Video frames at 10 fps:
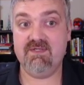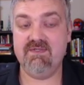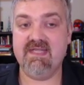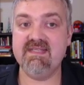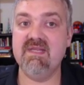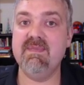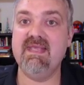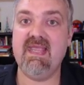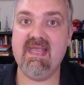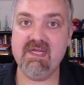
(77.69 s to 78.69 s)
So that's going to be
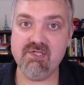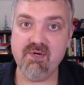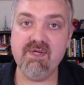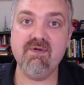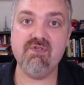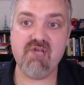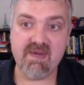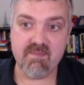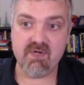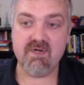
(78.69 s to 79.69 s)
the anterior
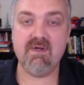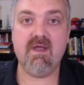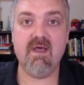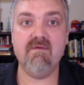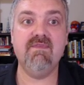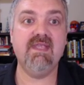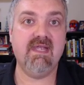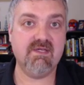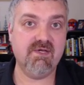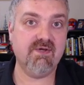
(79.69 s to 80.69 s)
chamber of
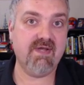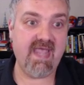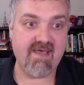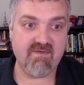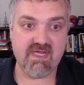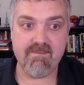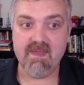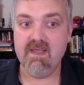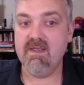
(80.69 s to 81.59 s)
the anterior cavity.